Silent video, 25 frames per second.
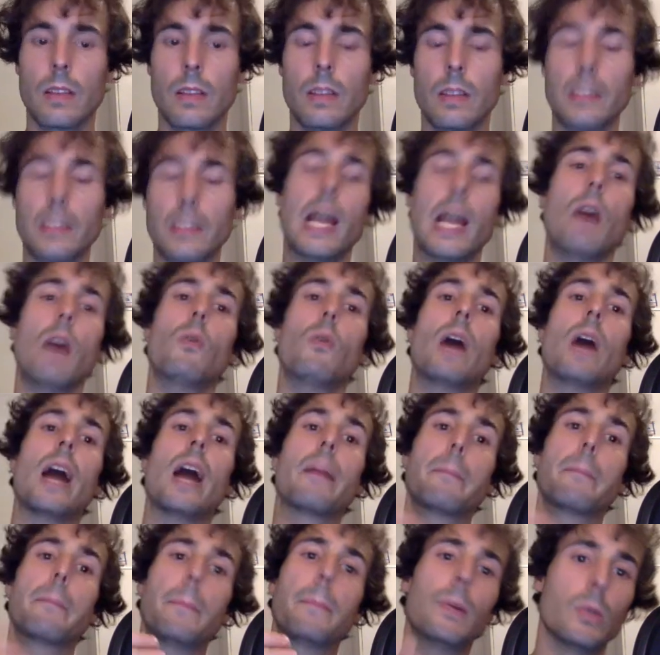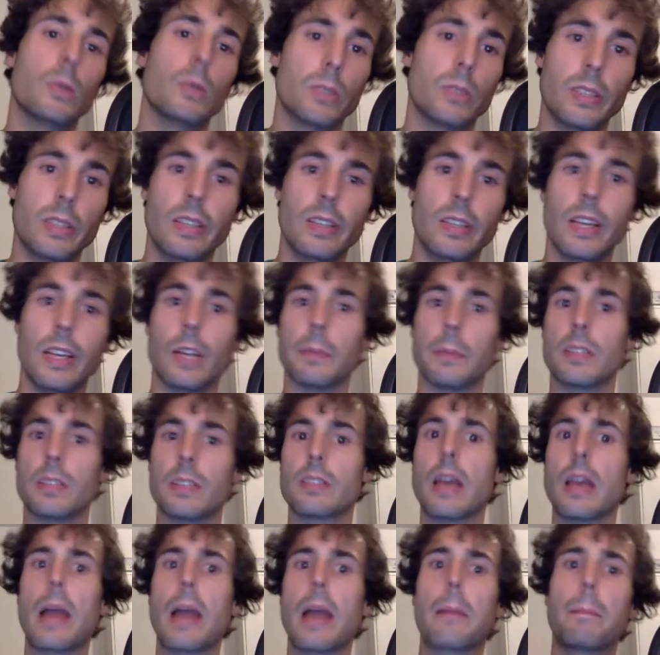Now I put elements,
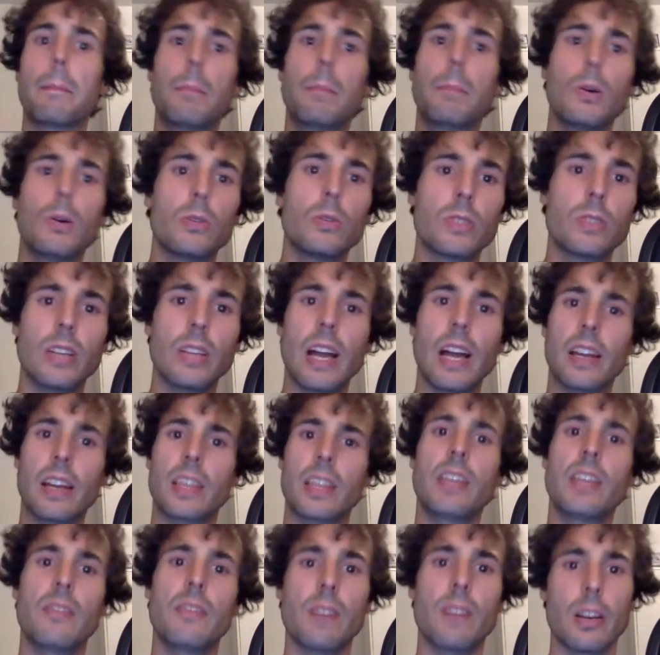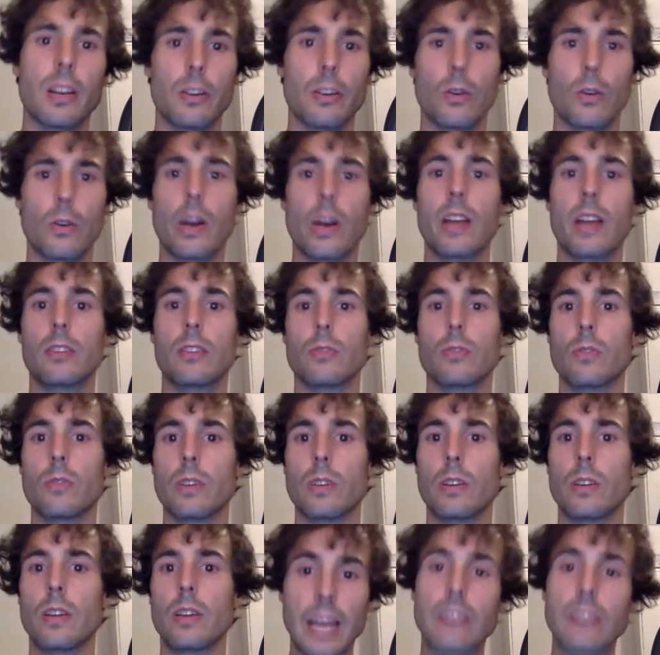I put a key value
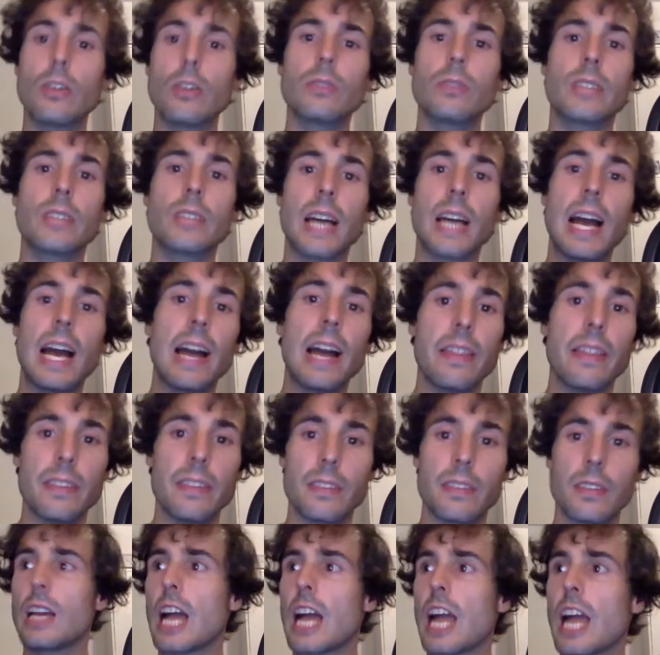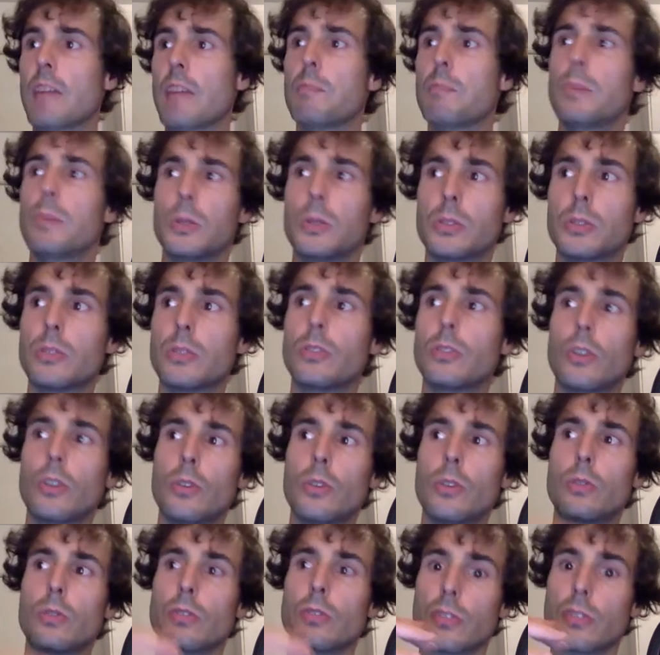entry. I don't add. I put the
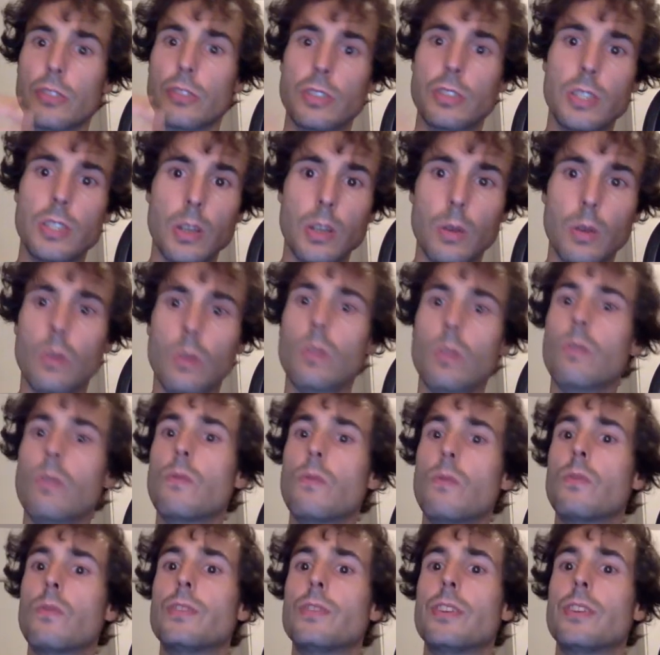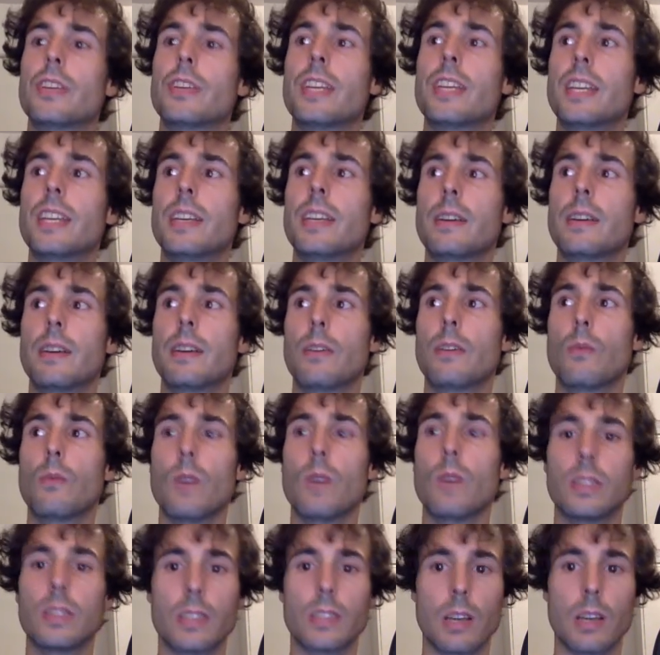user Joe with the key
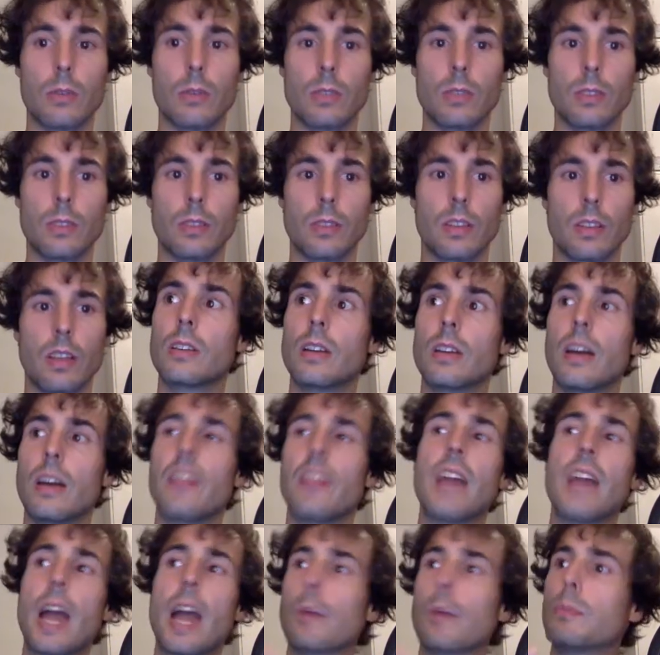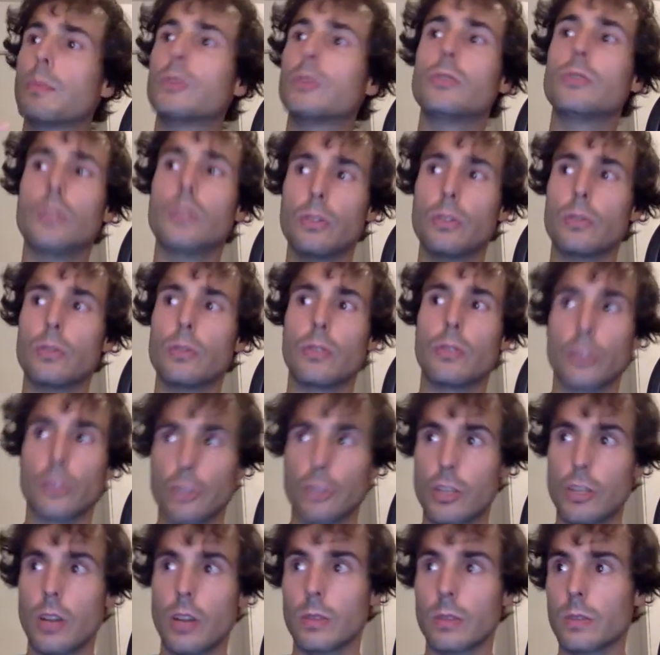1000. And I put the user
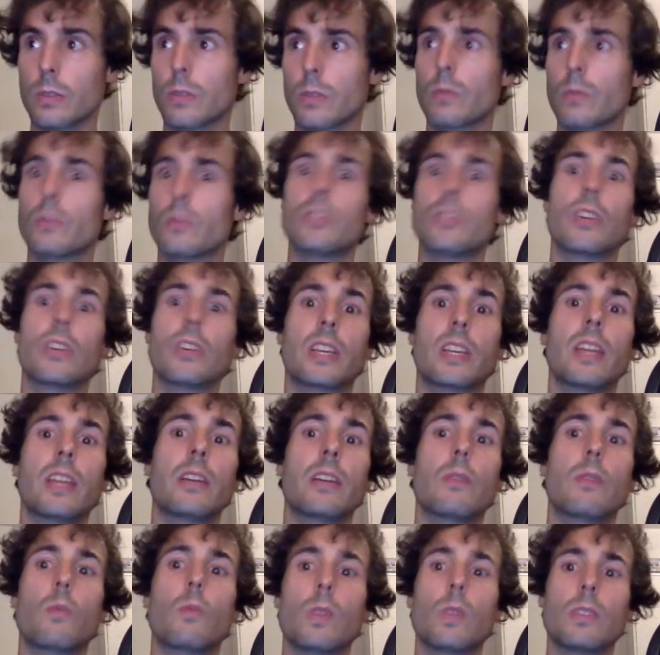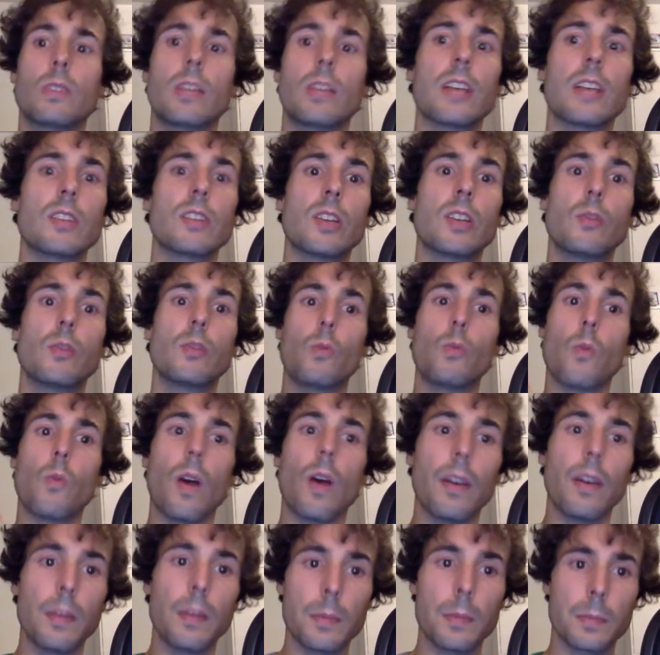John with the key
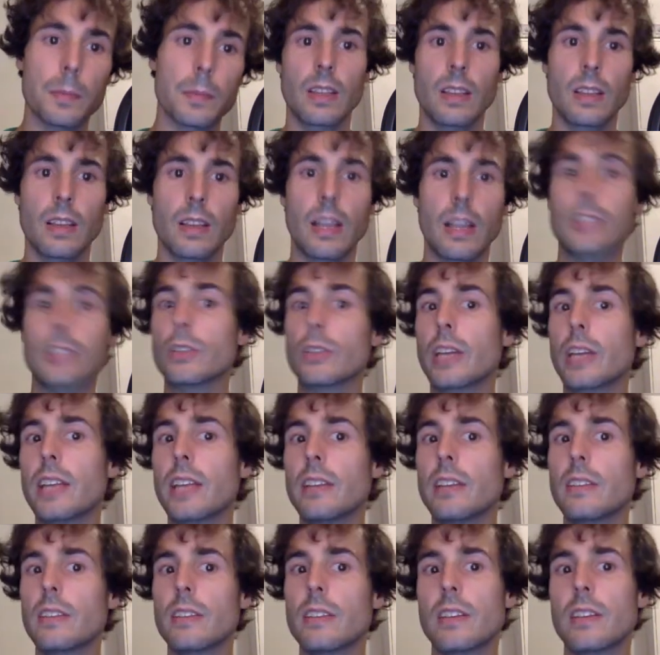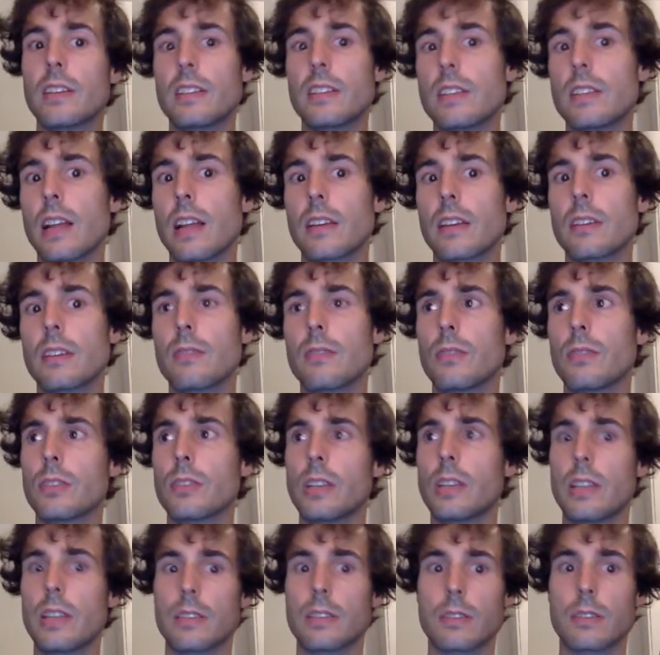1001. And to get it, it's like for
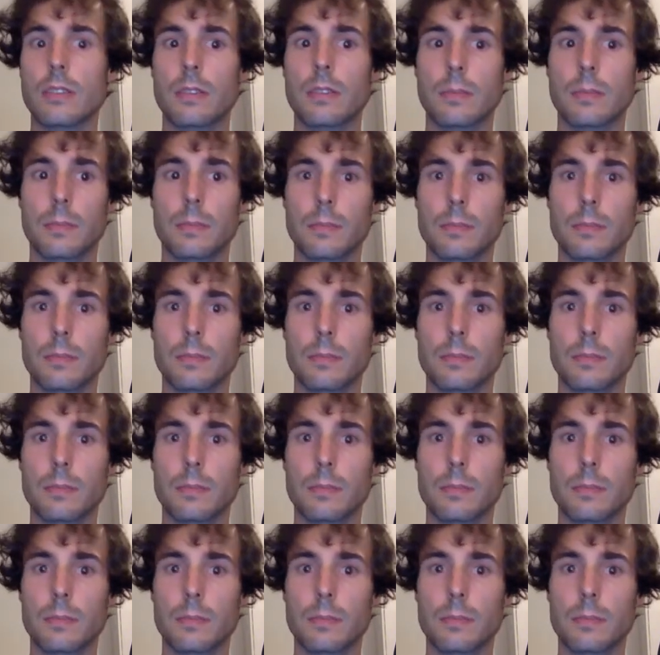the list.